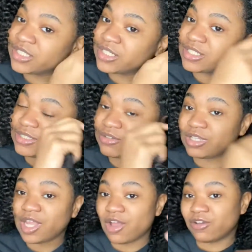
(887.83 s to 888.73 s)
little
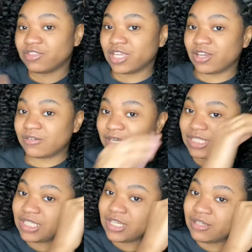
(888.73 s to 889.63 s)
cloth that go right
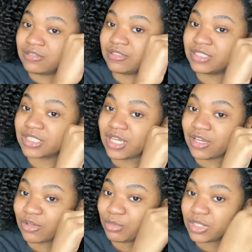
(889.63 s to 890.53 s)
there. I don't know what it's
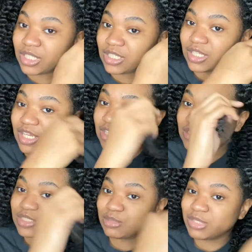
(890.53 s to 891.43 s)
called, but they, they
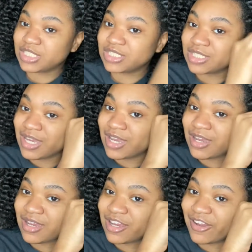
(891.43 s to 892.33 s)
used to be
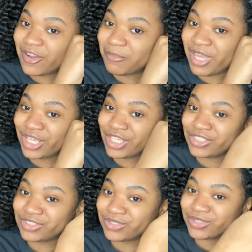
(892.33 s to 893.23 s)
sharp back in
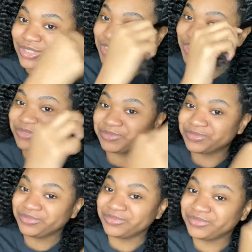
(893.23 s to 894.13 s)
Georgia.
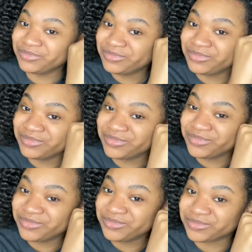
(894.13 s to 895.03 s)

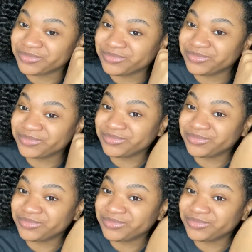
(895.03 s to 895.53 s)
Mm-hmm. mm-hmm.